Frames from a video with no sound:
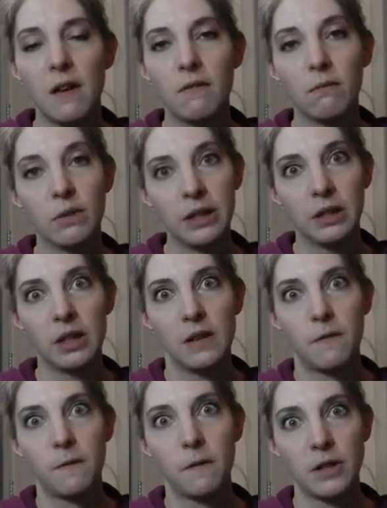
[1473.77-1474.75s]
Really
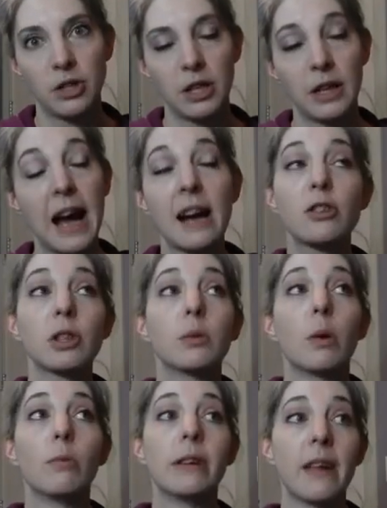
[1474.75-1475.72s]
frigid. Actually,
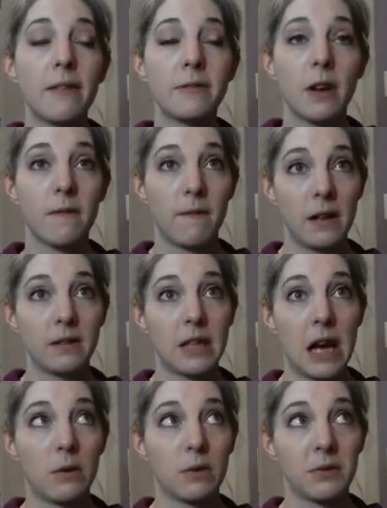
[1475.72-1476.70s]
when we left our friend's
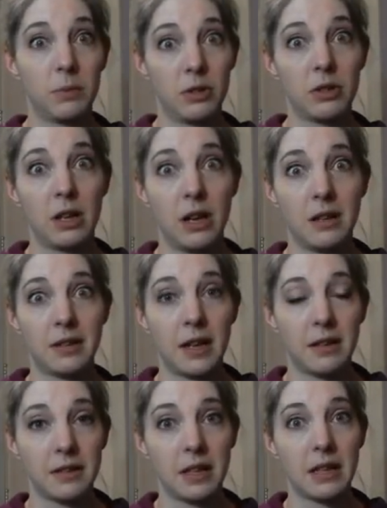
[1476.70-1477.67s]
house, which, like I said,
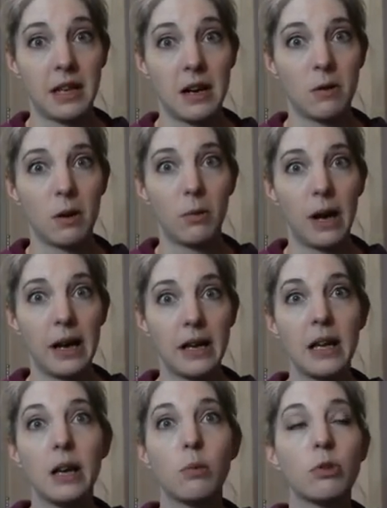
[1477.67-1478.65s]
is like an hour
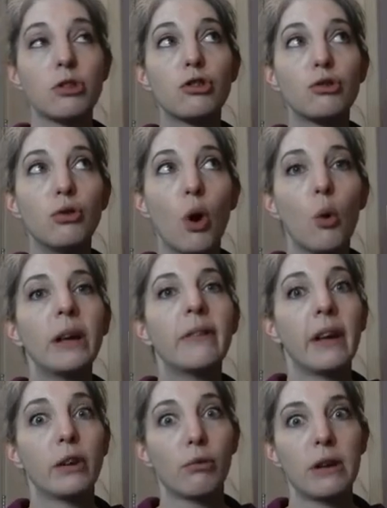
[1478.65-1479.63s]
away, it was snowing
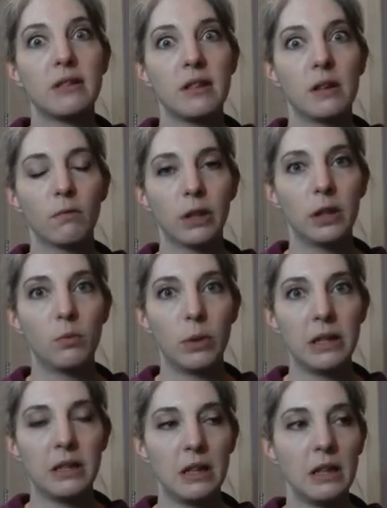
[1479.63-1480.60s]
like crazy and really
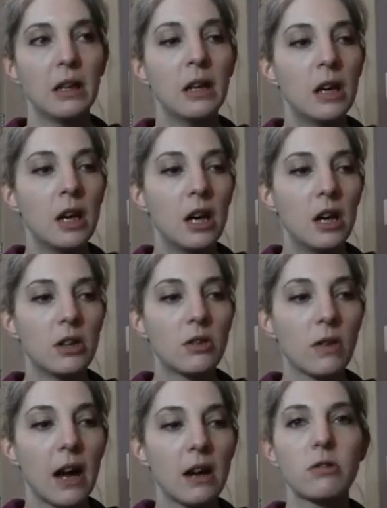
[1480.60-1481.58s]
windy. So
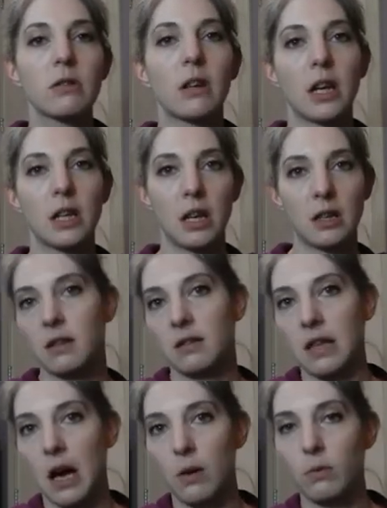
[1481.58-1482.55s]
they actually, like, kicked
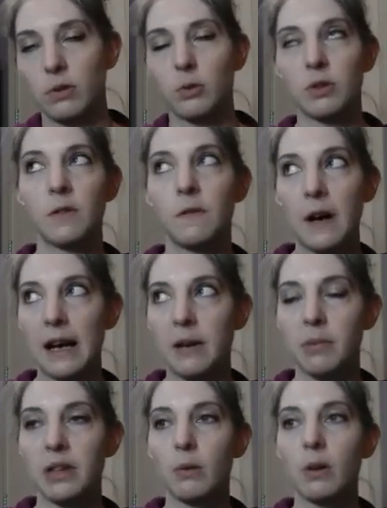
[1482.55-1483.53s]
us out, which was fine,
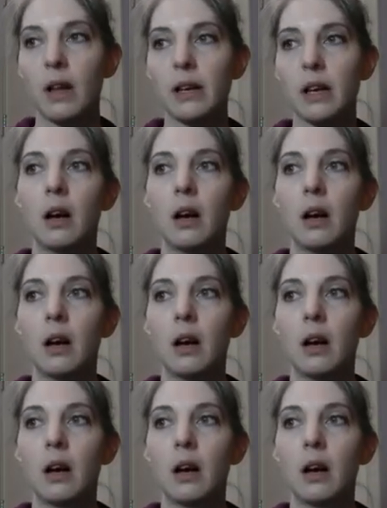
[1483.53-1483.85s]
but they were like,